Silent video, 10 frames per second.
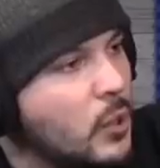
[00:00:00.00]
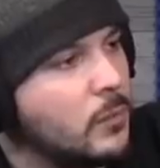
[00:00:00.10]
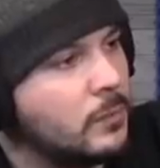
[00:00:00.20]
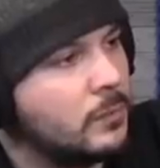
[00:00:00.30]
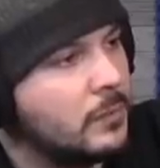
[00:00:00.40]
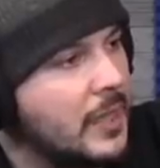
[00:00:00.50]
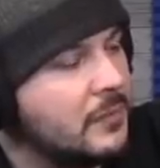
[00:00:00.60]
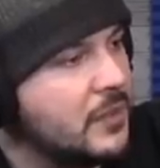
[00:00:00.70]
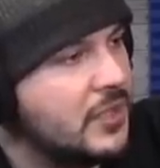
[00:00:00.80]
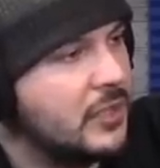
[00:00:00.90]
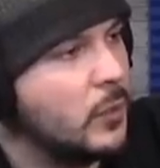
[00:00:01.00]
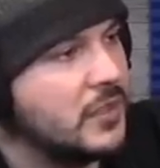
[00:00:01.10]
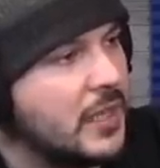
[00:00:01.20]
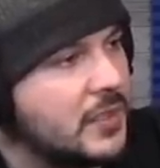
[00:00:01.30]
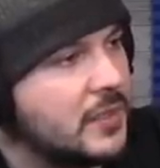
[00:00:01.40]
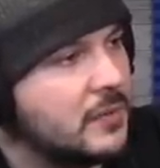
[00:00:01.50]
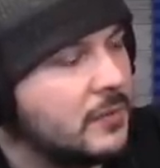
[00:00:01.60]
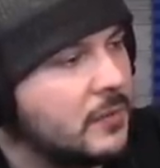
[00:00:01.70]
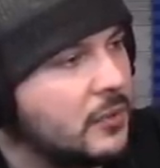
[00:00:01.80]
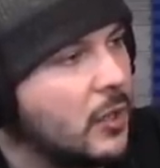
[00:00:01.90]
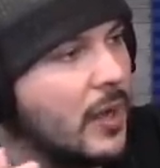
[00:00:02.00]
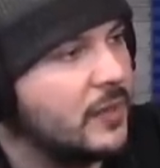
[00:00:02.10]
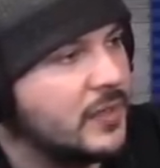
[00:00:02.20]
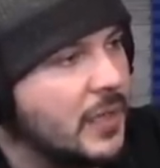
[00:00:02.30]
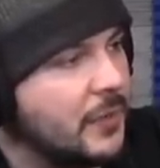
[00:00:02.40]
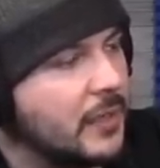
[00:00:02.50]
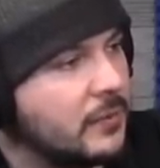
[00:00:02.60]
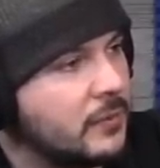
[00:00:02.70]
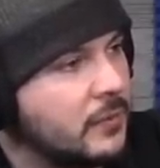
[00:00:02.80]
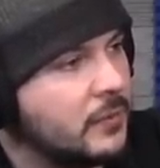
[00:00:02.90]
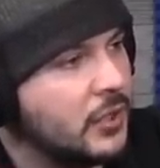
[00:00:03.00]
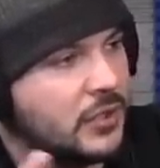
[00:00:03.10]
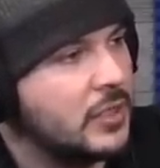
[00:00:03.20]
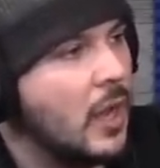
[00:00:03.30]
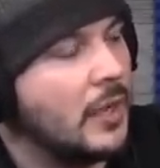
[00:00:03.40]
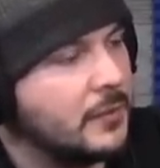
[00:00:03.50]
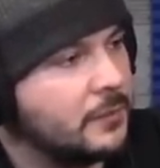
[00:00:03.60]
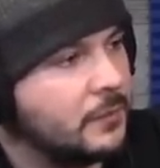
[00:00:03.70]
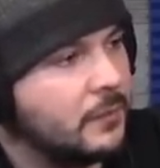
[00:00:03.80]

boom, they cease to exist. No evidence, nothing, just gone."